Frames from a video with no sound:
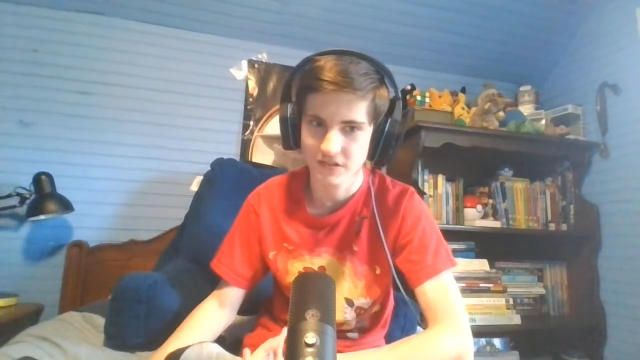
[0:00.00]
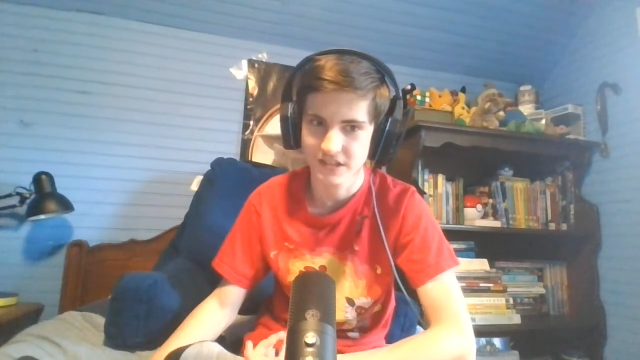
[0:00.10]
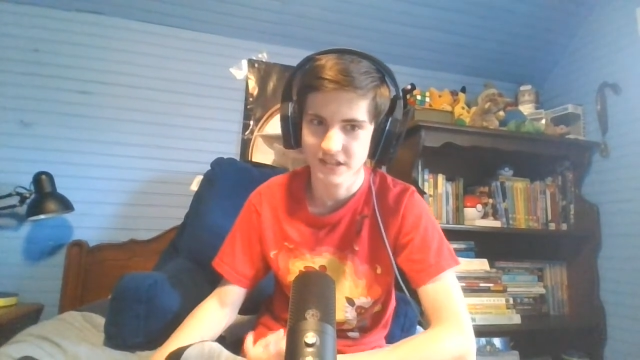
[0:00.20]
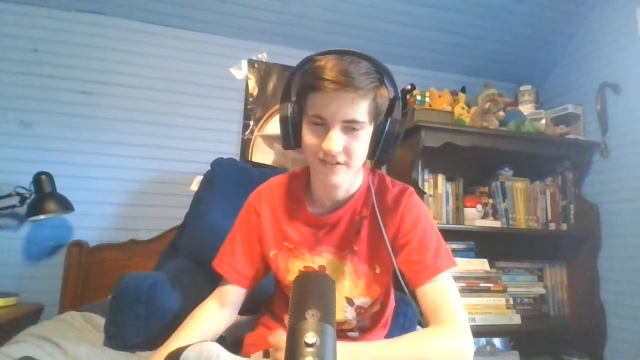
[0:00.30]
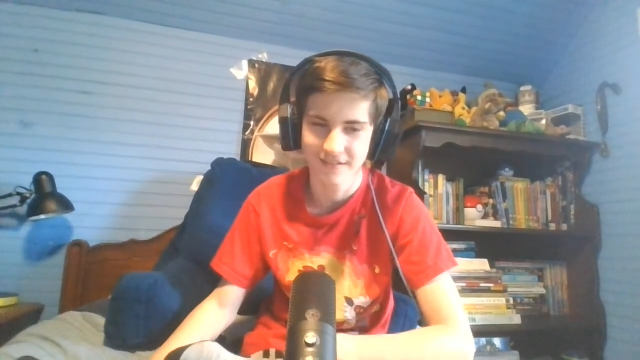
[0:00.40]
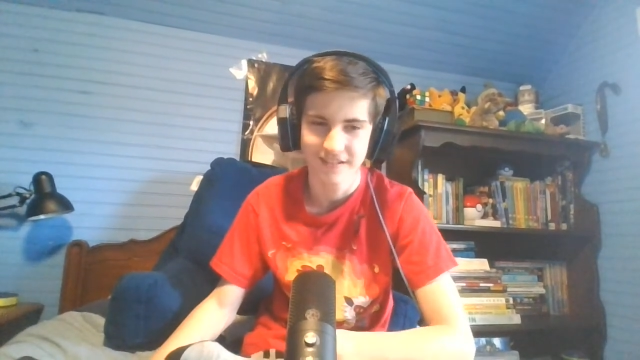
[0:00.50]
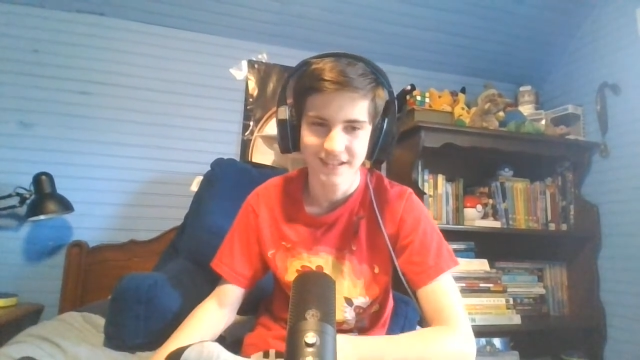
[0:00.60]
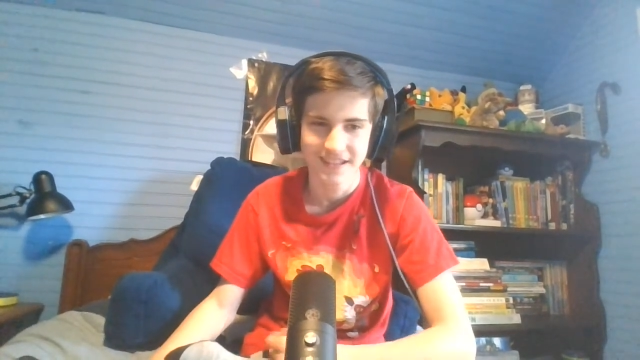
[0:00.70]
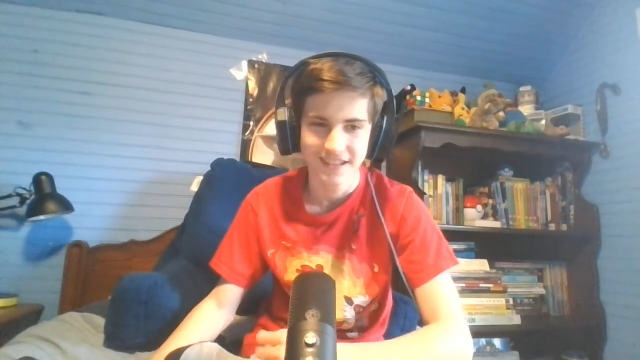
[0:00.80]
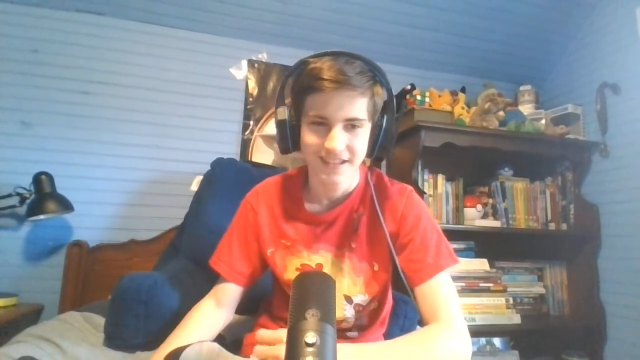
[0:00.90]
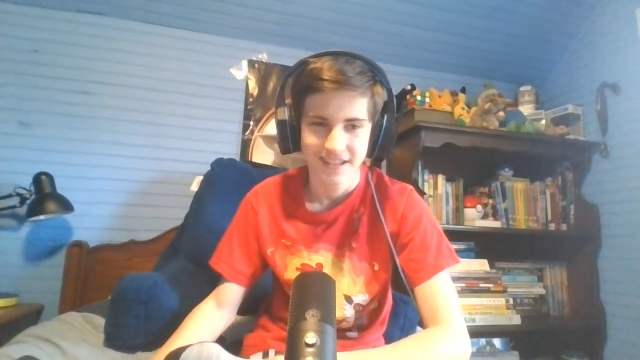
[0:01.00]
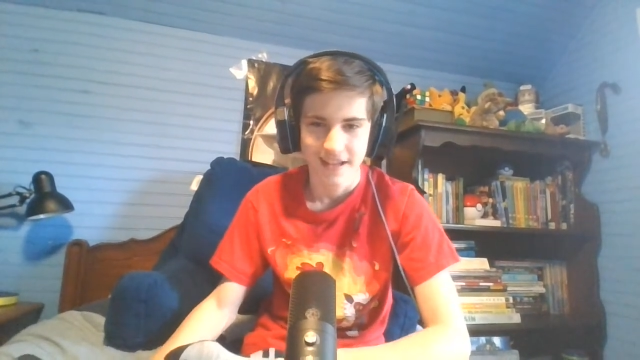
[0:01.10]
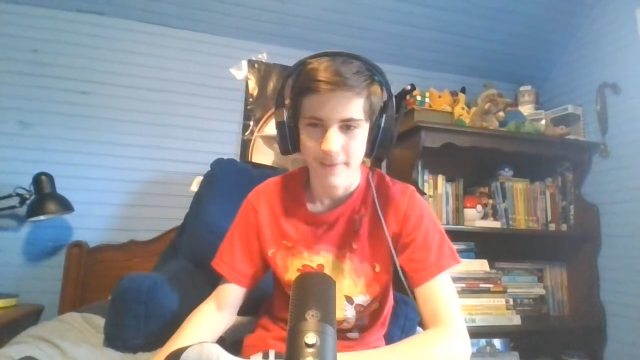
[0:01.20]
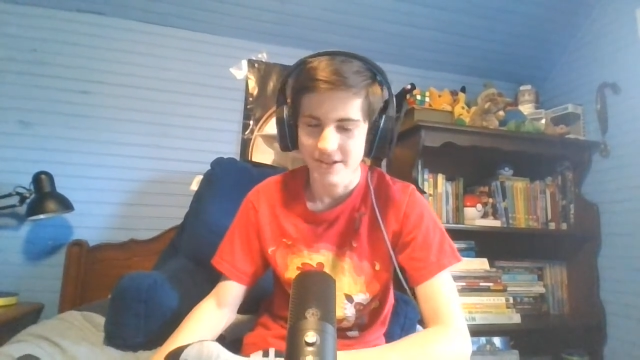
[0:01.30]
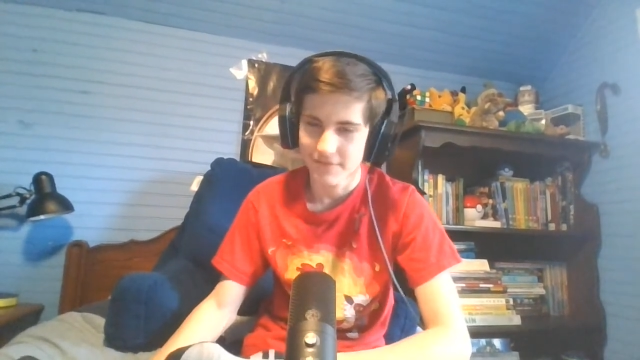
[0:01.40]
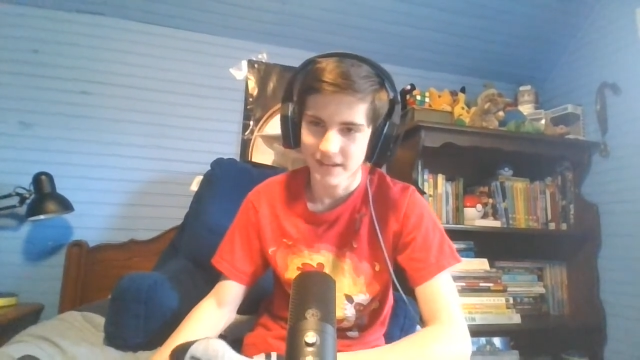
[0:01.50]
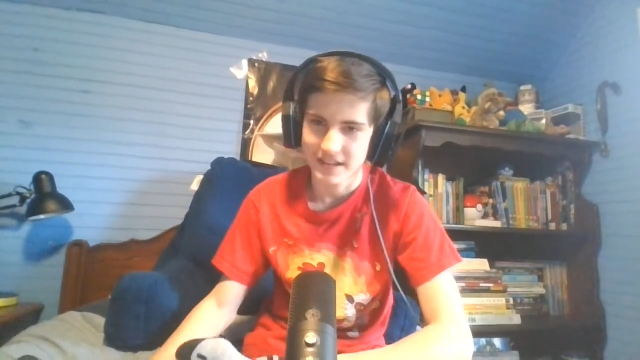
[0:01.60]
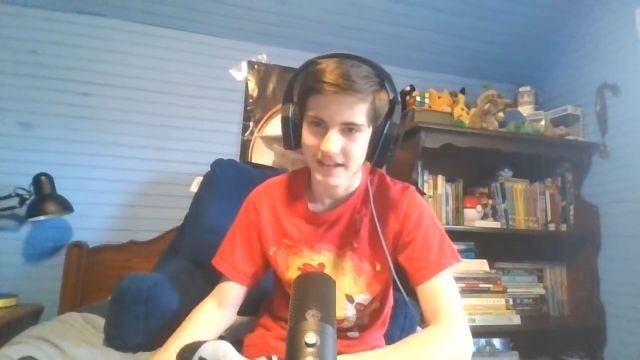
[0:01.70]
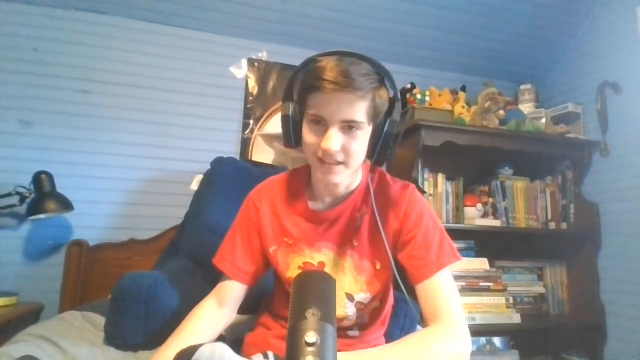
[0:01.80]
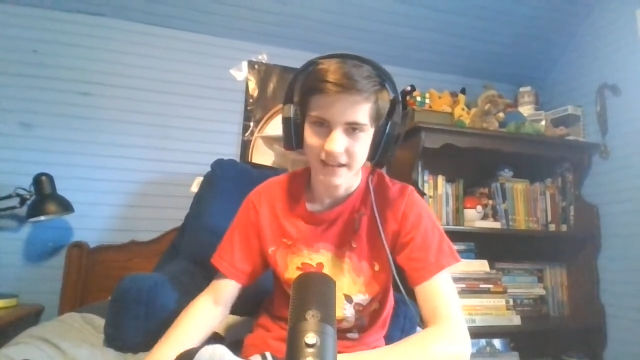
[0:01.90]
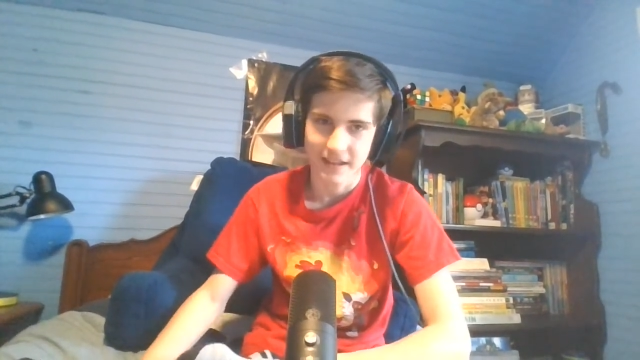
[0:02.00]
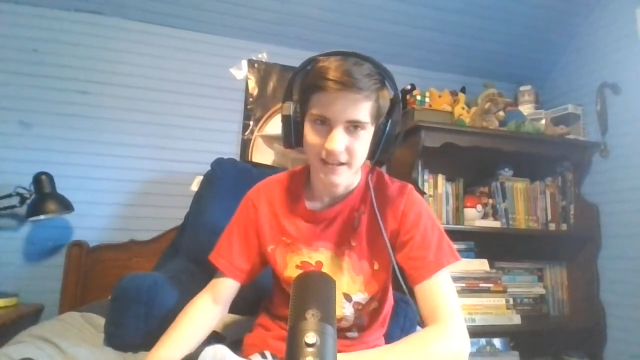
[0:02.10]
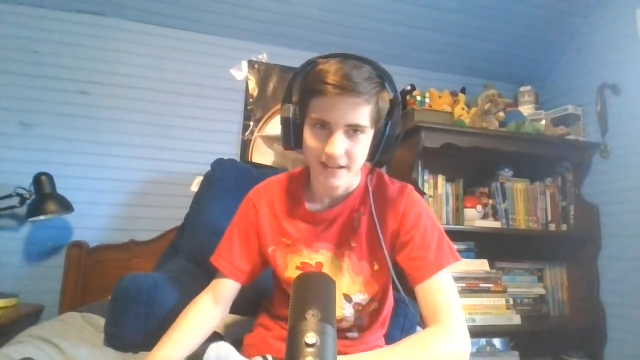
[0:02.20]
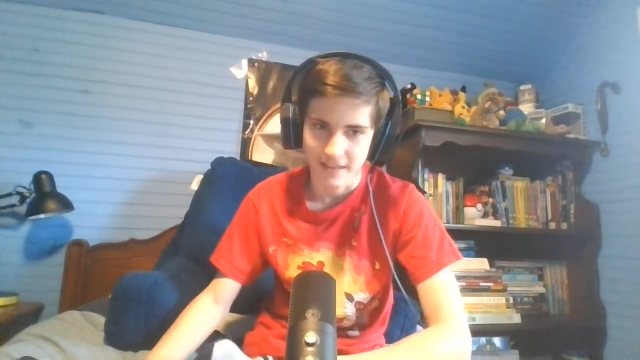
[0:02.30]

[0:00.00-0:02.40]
So imagine if he did like